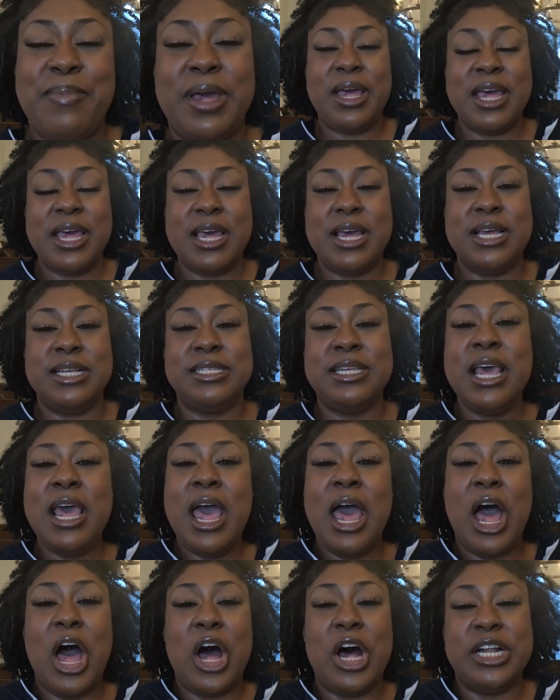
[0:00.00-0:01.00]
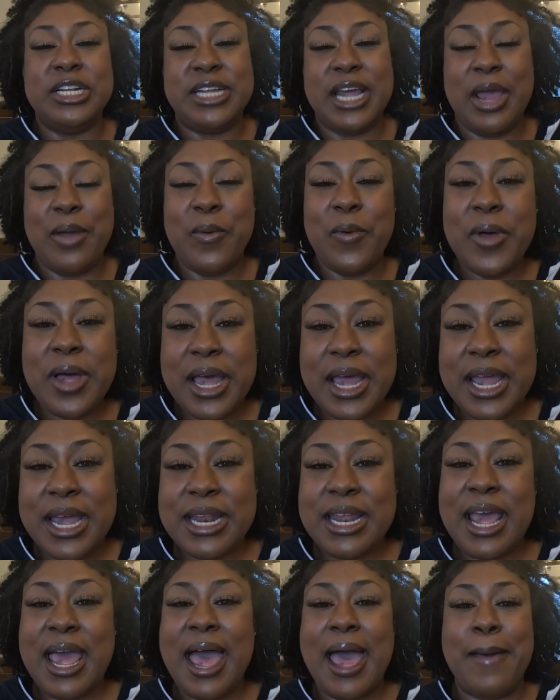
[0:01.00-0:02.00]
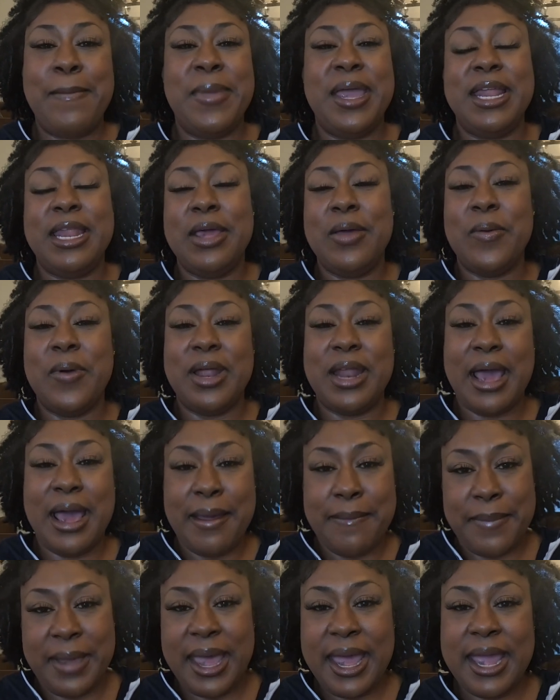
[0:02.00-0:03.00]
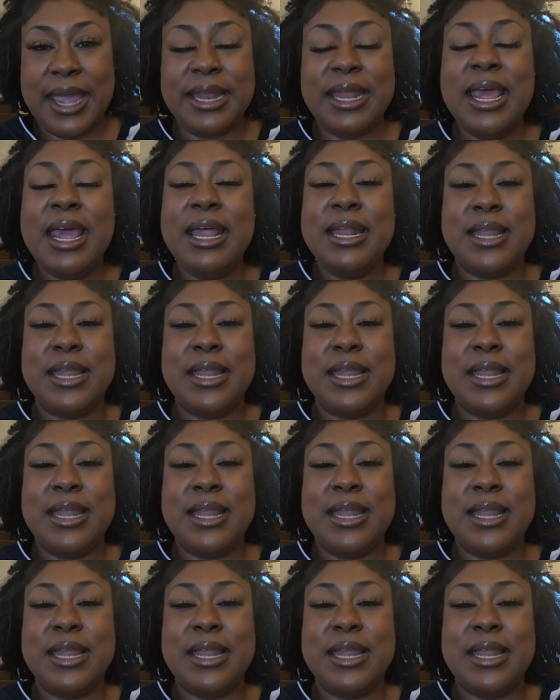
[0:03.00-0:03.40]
because on day 1, I'm eating what I made.